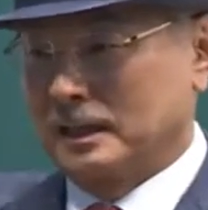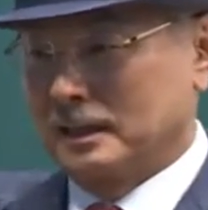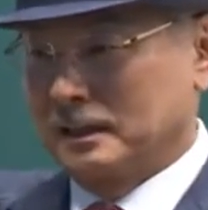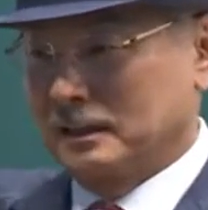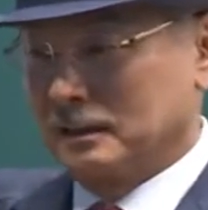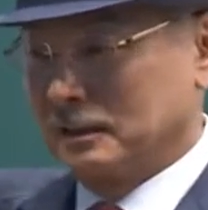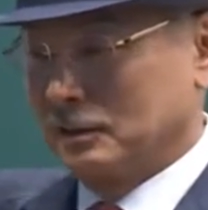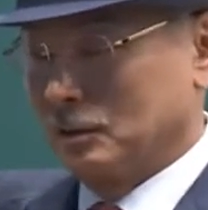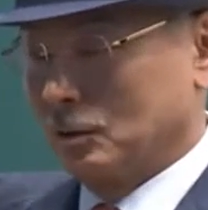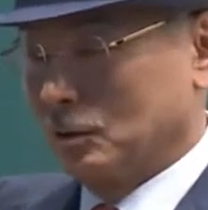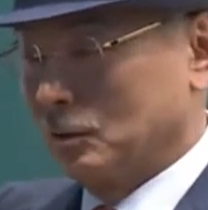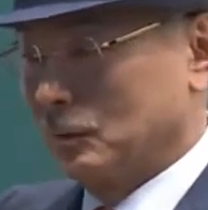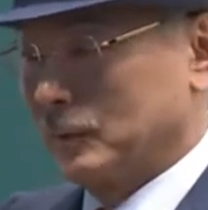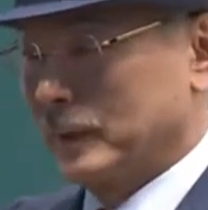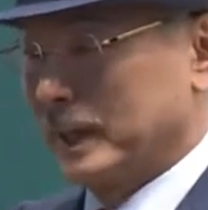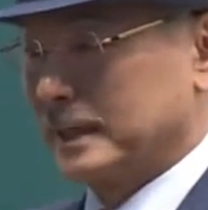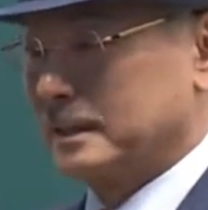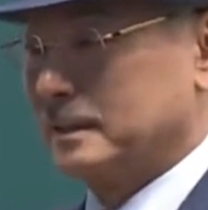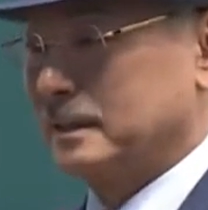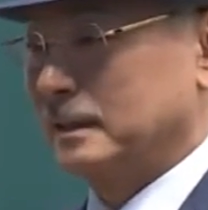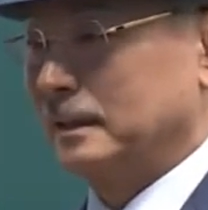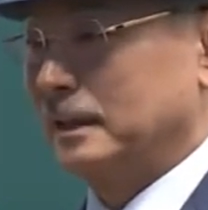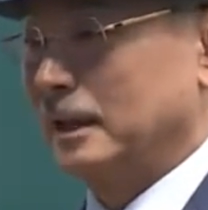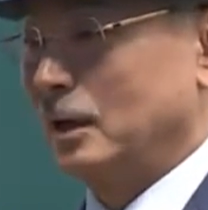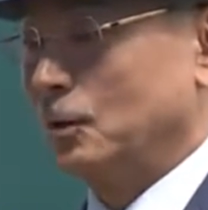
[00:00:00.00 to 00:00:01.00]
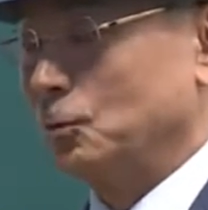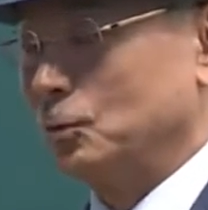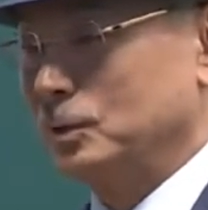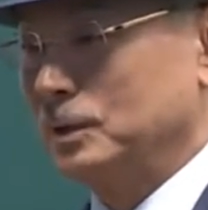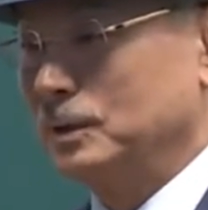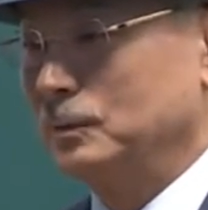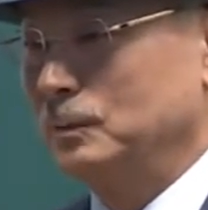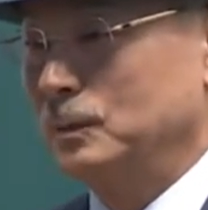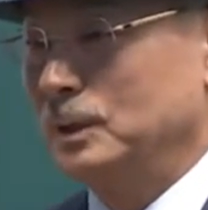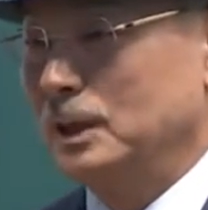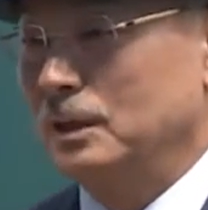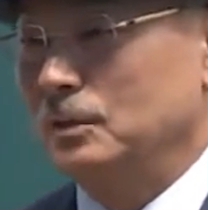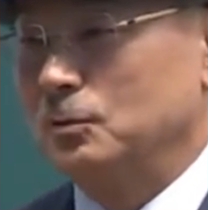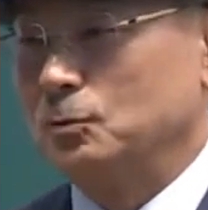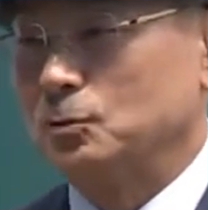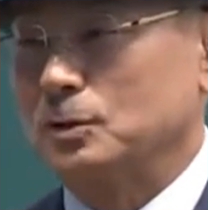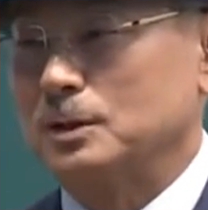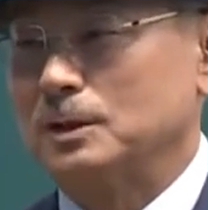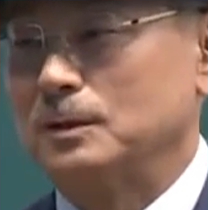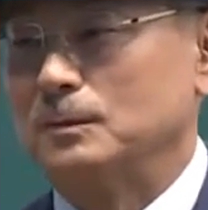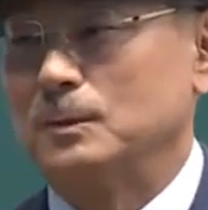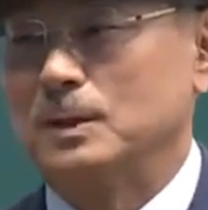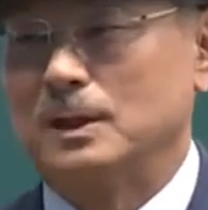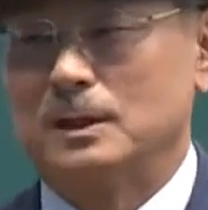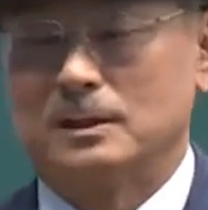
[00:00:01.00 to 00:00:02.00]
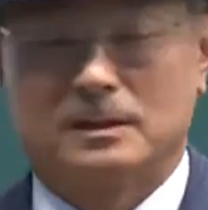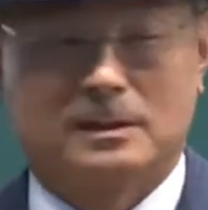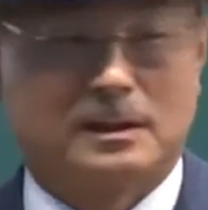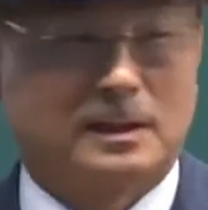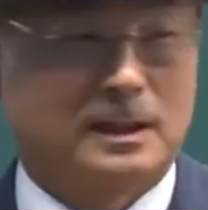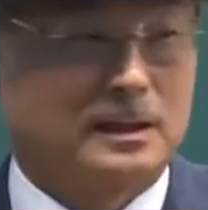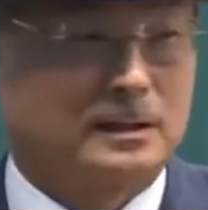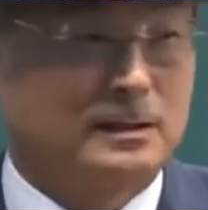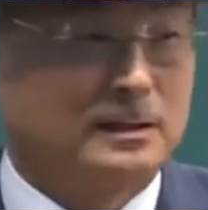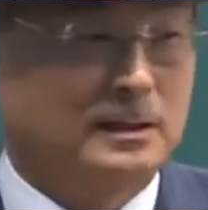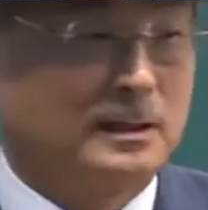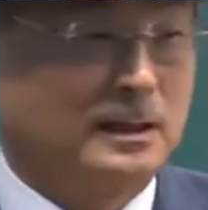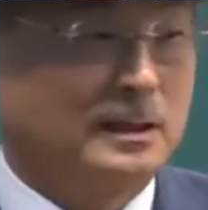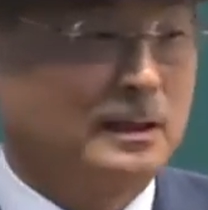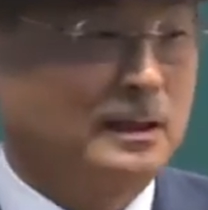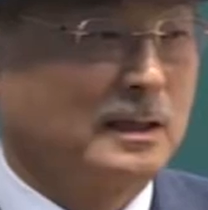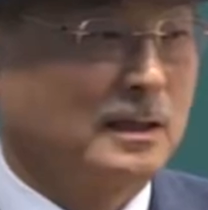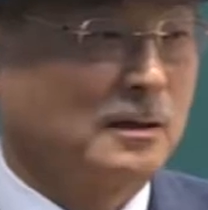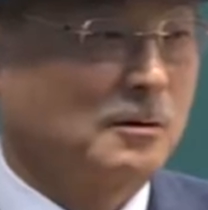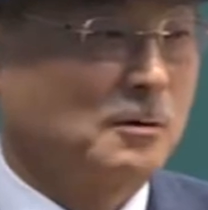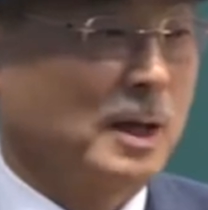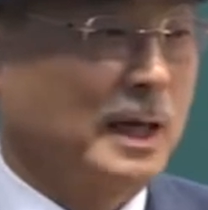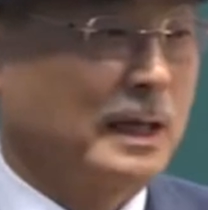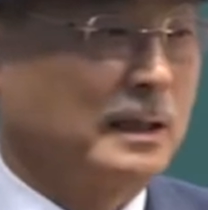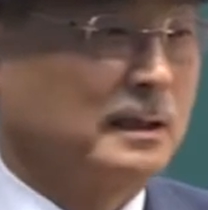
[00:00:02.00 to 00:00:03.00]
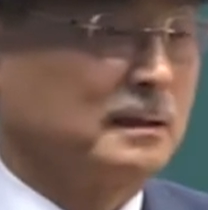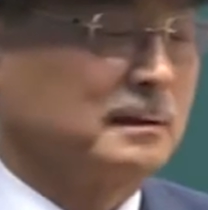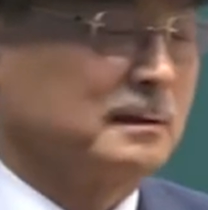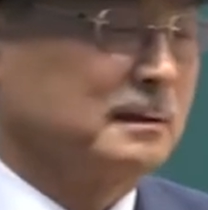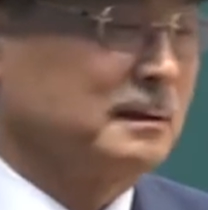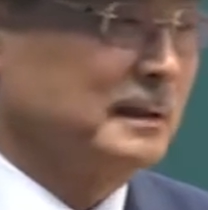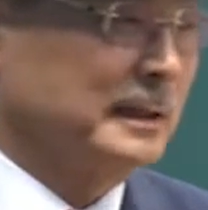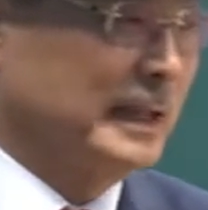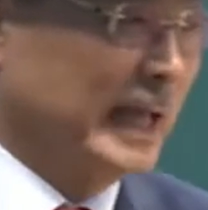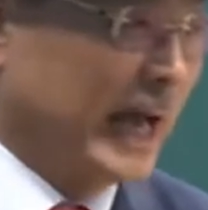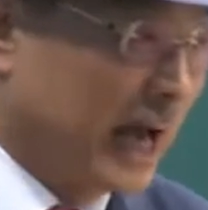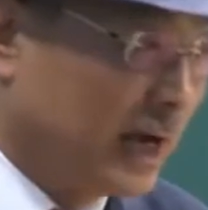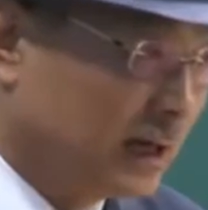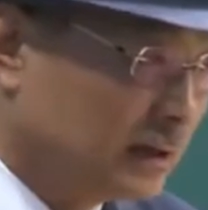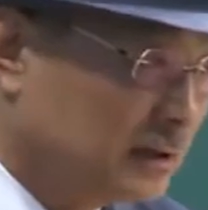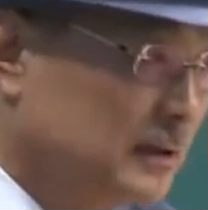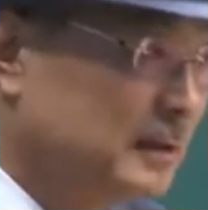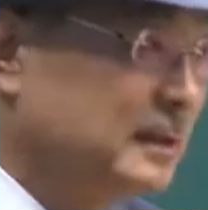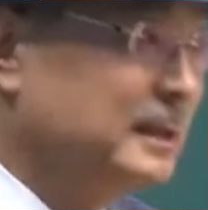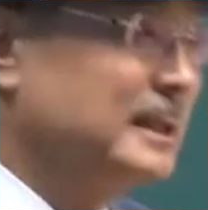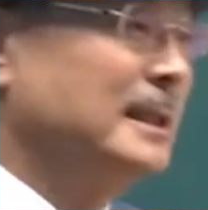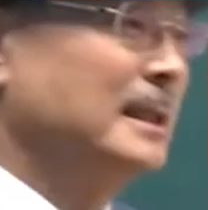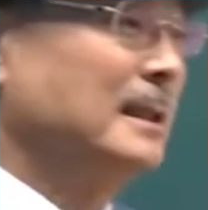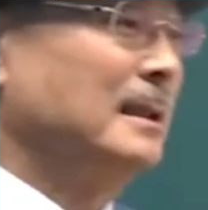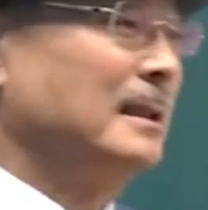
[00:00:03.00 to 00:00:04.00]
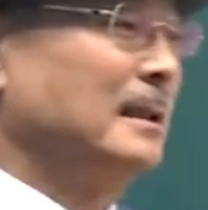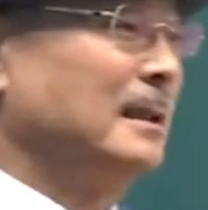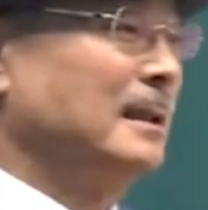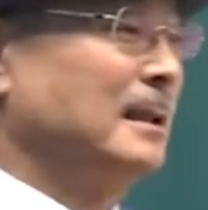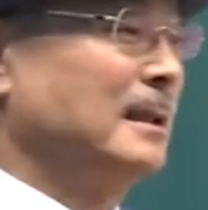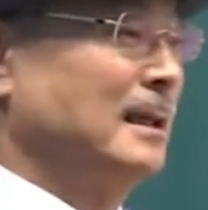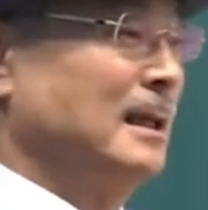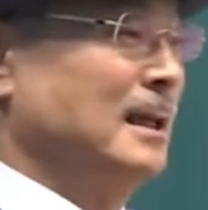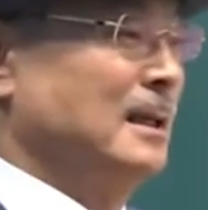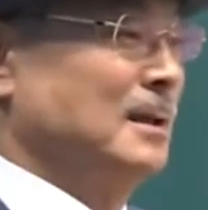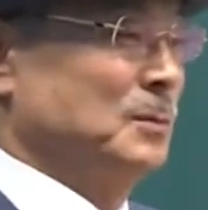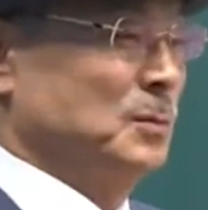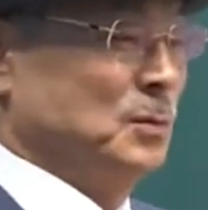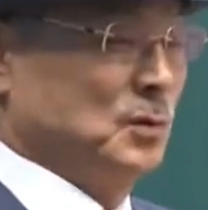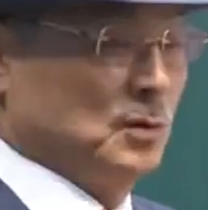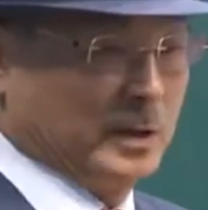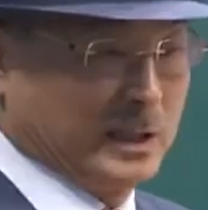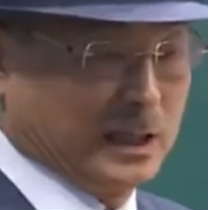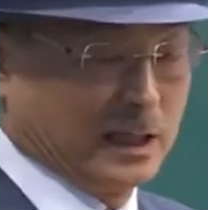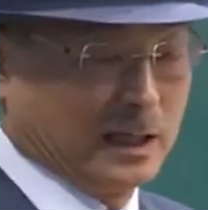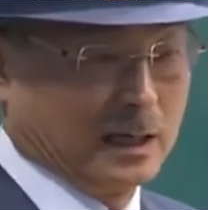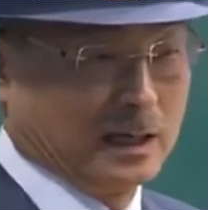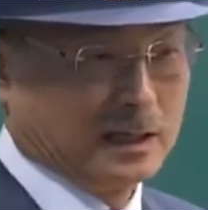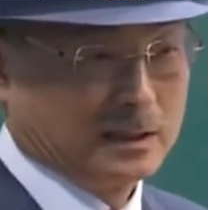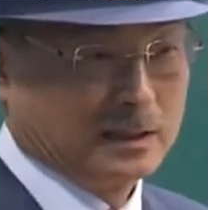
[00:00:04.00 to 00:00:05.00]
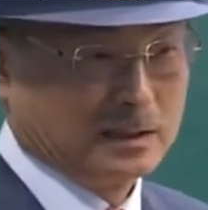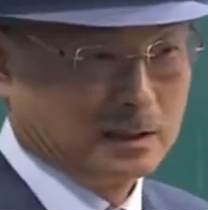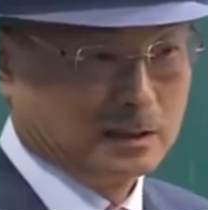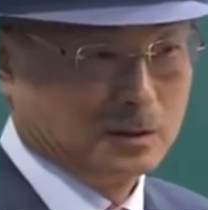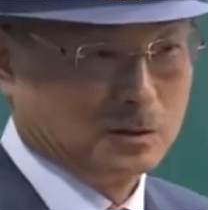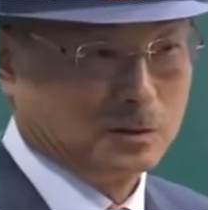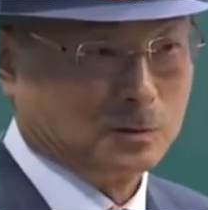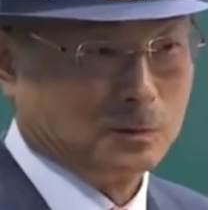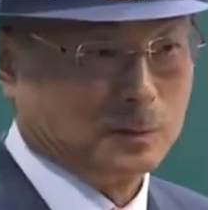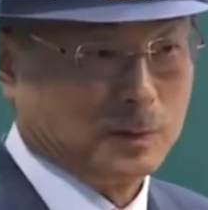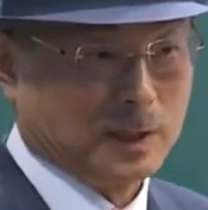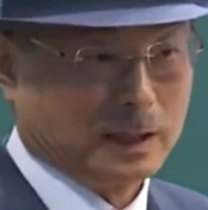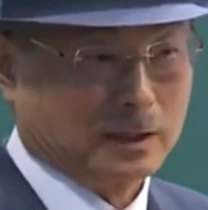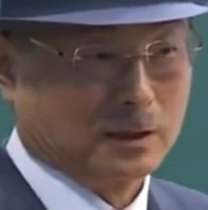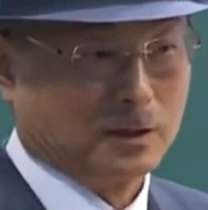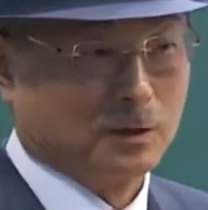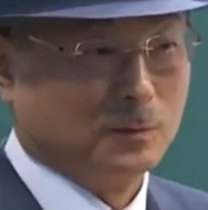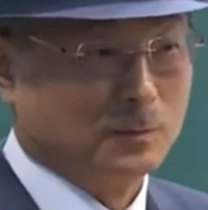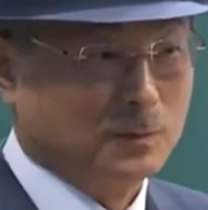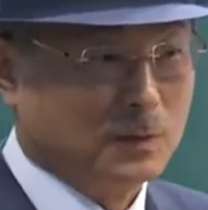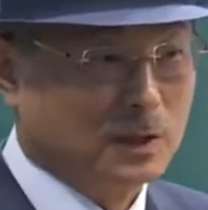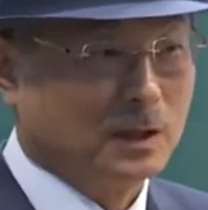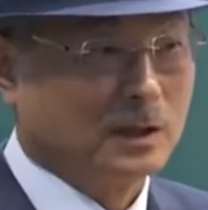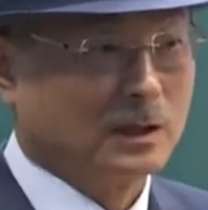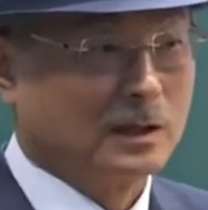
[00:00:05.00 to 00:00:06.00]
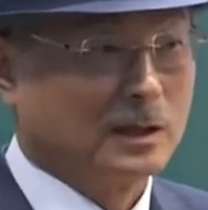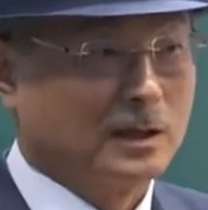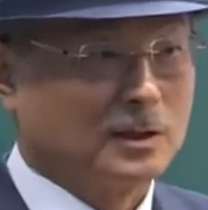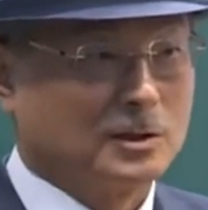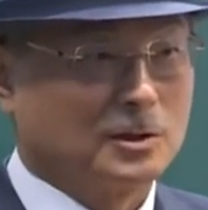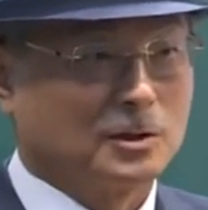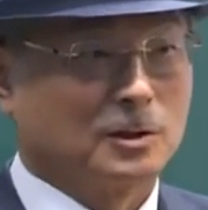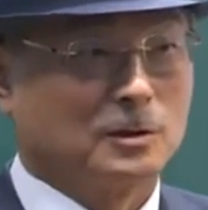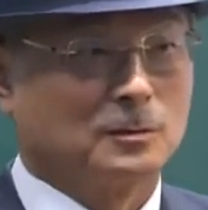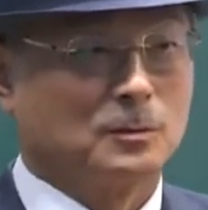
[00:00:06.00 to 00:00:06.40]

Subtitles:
it is obvious that there are bound to be some problems to a framework that was designed 50 to 60 years ago.